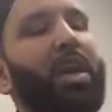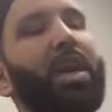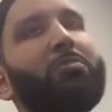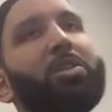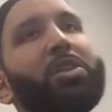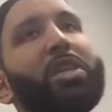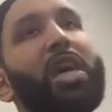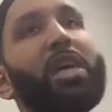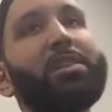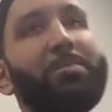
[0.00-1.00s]
And when she
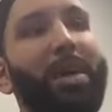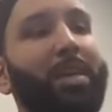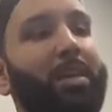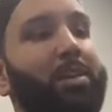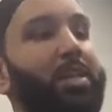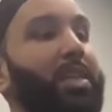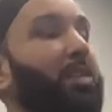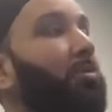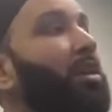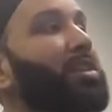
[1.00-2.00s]
got to Mecca, she
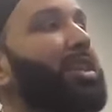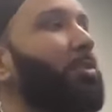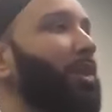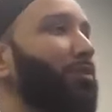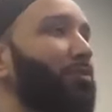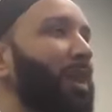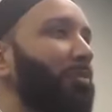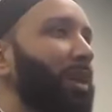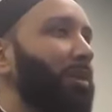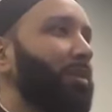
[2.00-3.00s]
said, Where's the grave of my
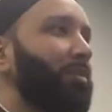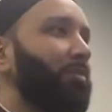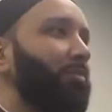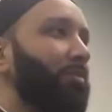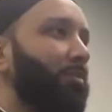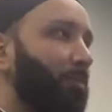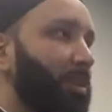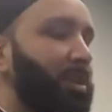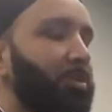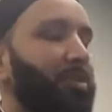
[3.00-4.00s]
brother?
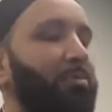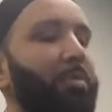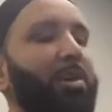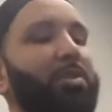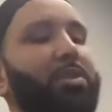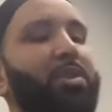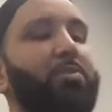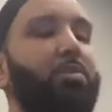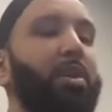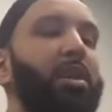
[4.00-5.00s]
Where's the grave of my brother? So
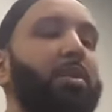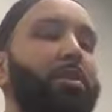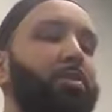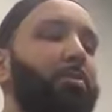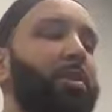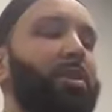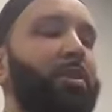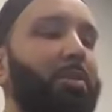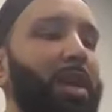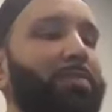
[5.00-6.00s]
they pointed her towards the
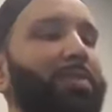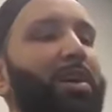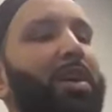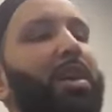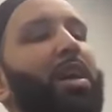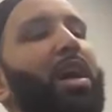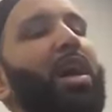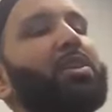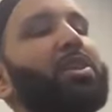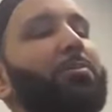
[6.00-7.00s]
grave,
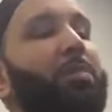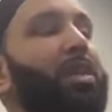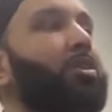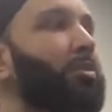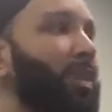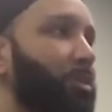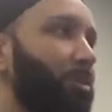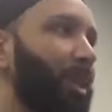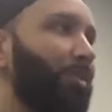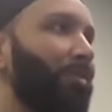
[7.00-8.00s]
and she went to his
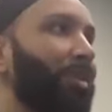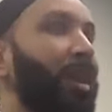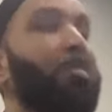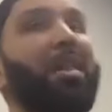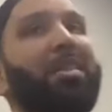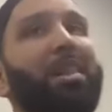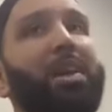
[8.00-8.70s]
grave a month